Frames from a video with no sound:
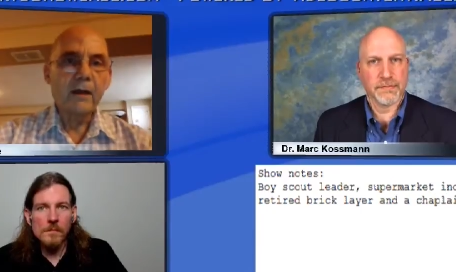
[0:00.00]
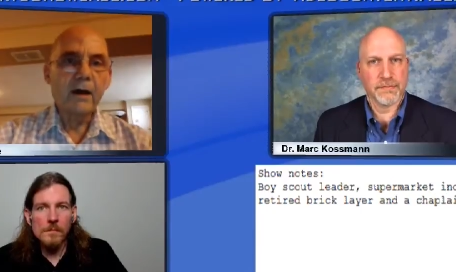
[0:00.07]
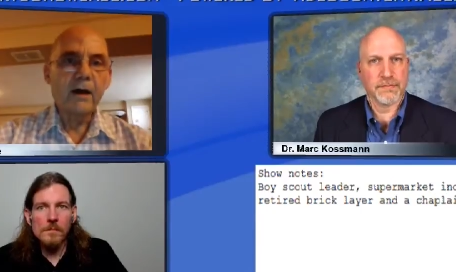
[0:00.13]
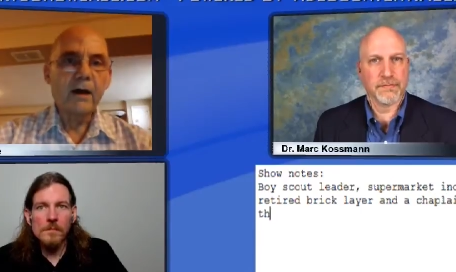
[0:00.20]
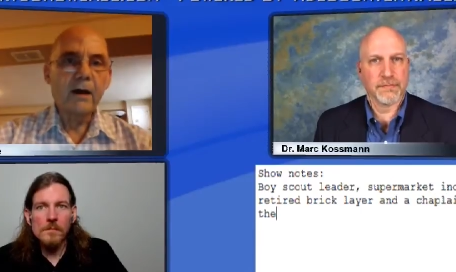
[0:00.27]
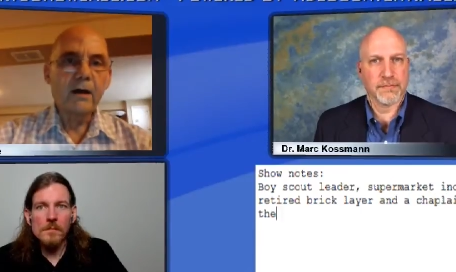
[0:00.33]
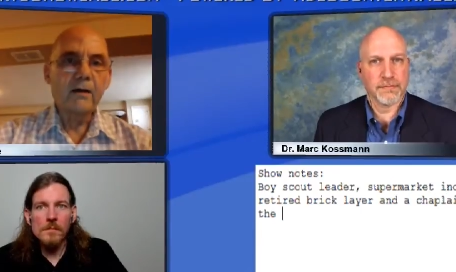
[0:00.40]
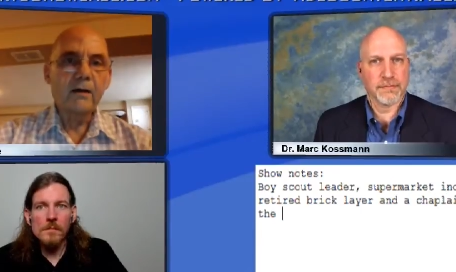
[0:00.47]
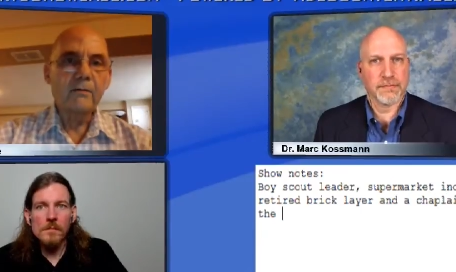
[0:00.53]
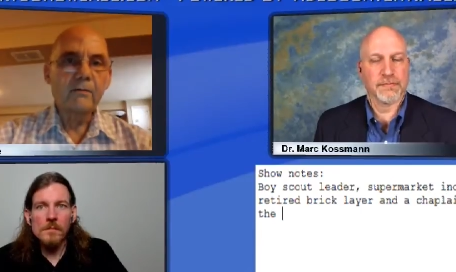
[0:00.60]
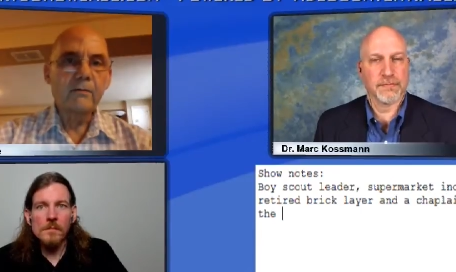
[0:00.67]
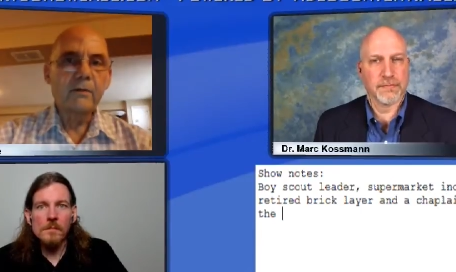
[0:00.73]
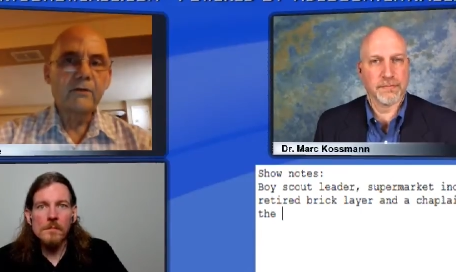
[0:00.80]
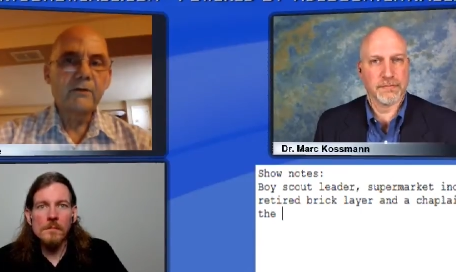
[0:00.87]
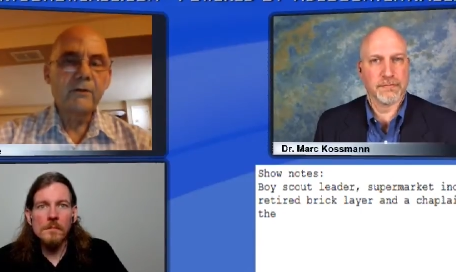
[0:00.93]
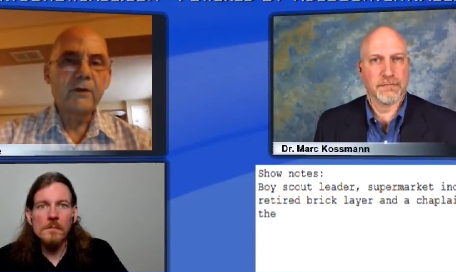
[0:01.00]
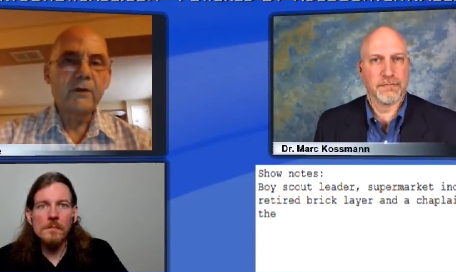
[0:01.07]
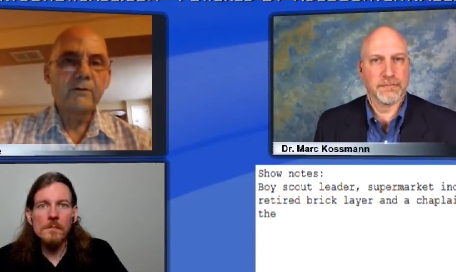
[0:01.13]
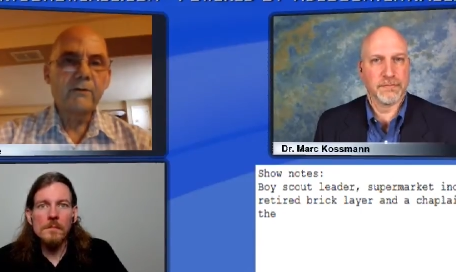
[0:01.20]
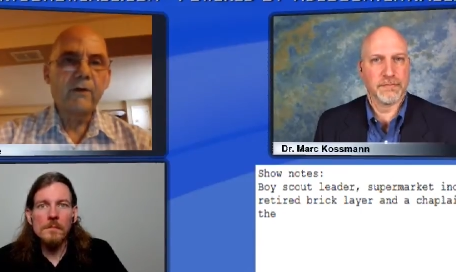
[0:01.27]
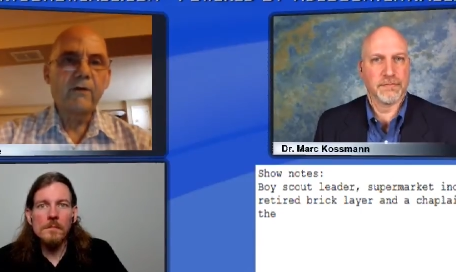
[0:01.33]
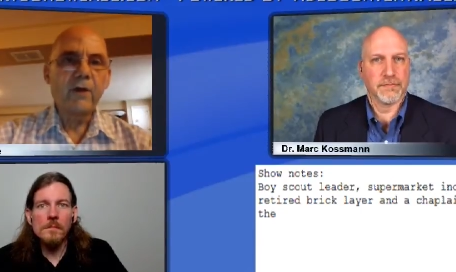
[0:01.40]
Speaker 1: Um, it's,
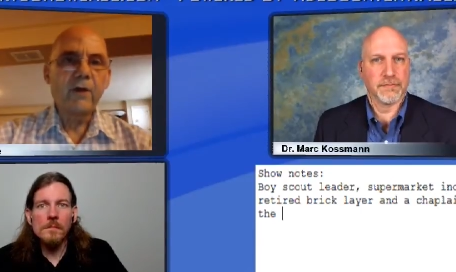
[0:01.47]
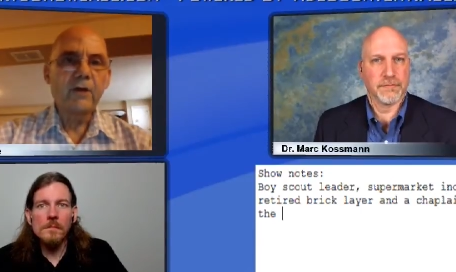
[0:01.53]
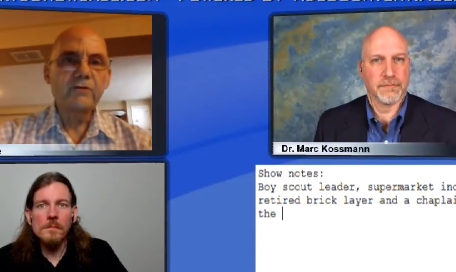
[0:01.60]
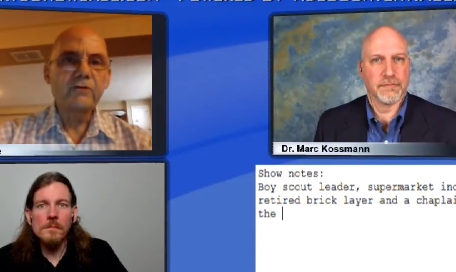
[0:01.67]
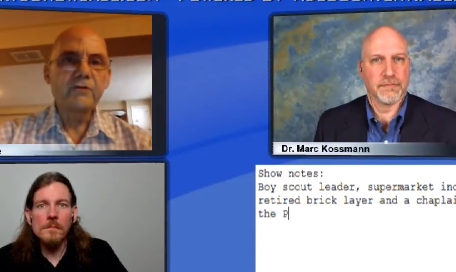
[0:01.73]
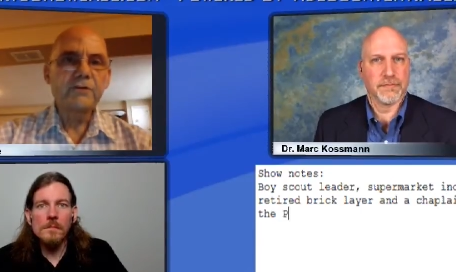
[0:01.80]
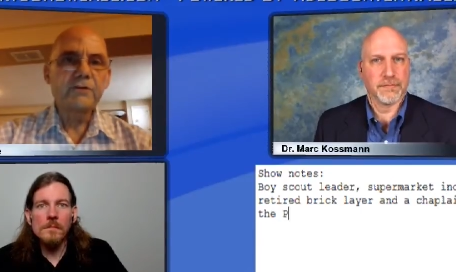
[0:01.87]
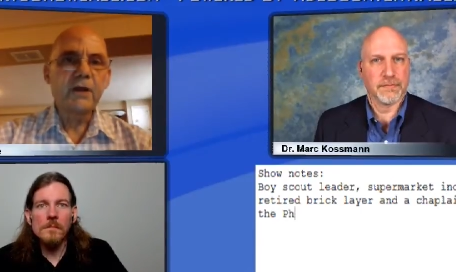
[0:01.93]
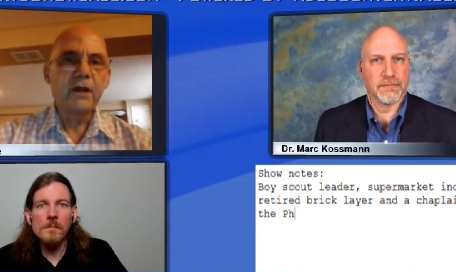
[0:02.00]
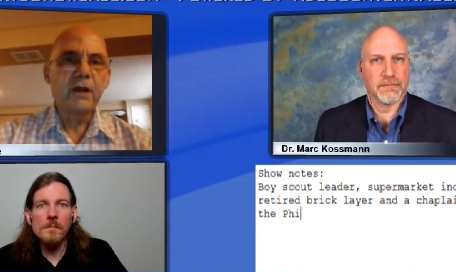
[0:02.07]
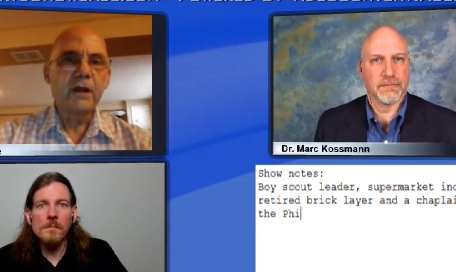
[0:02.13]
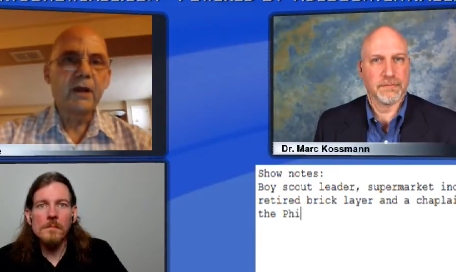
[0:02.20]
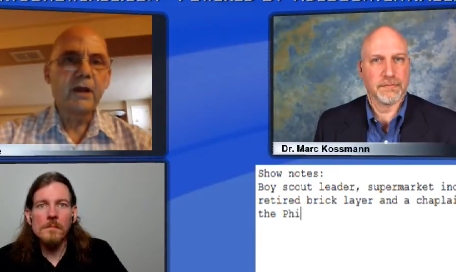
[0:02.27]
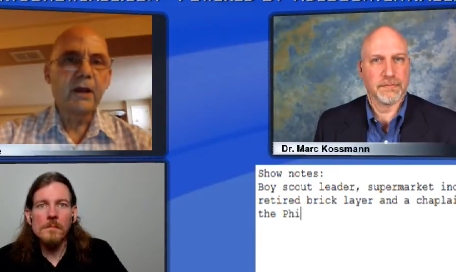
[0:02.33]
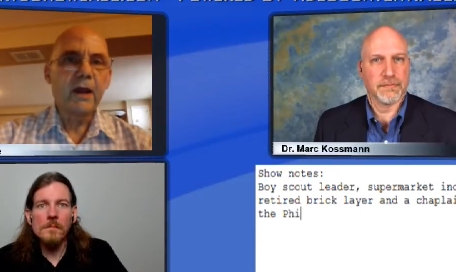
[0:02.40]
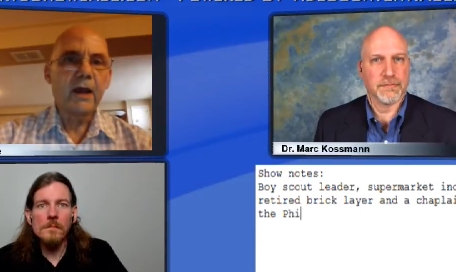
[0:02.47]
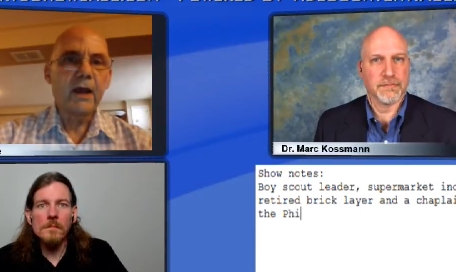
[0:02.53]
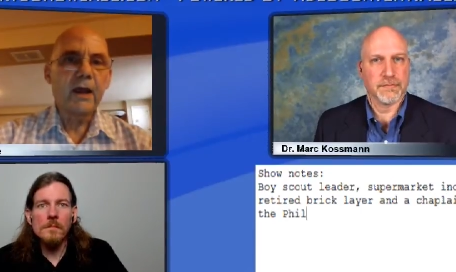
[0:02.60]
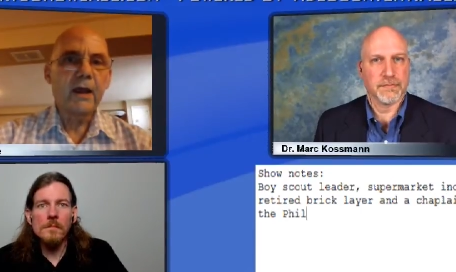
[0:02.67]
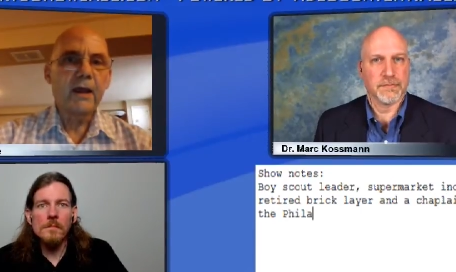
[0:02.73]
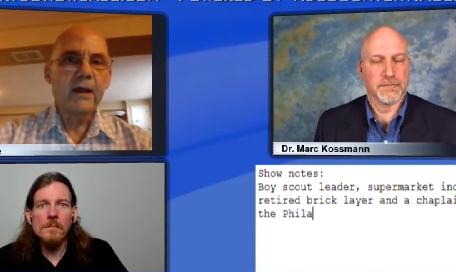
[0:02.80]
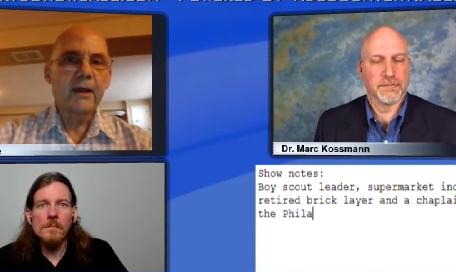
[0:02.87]
it's very interesting,
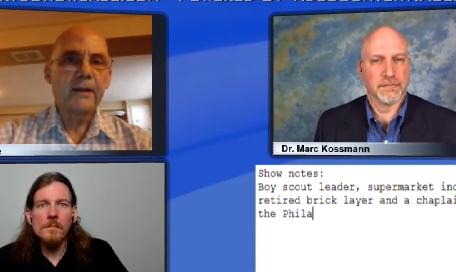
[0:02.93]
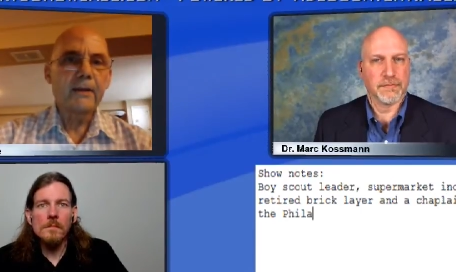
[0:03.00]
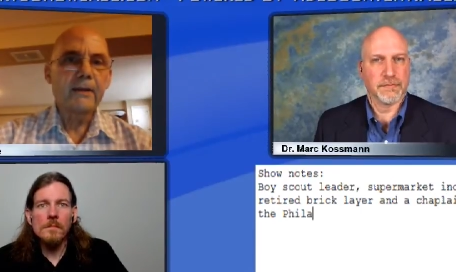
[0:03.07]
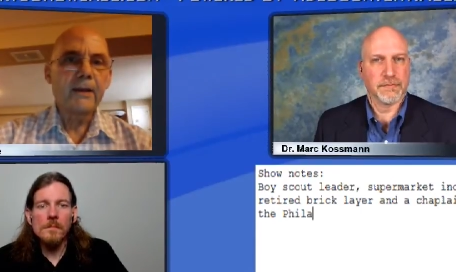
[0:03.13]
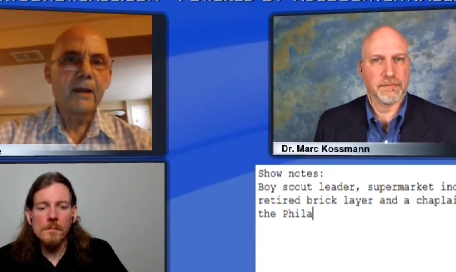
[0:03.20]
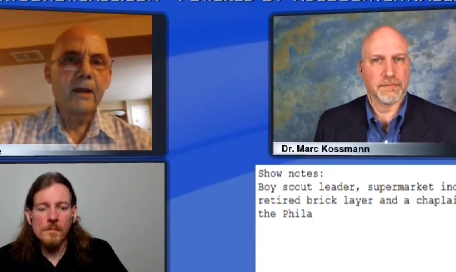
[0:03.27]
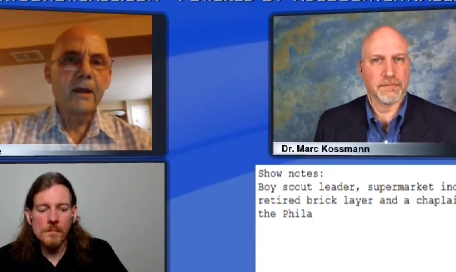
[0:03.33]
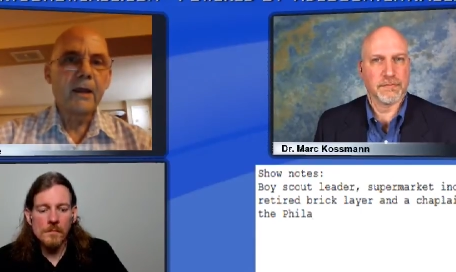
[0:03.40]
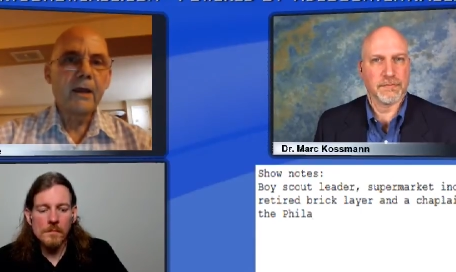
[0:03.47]
and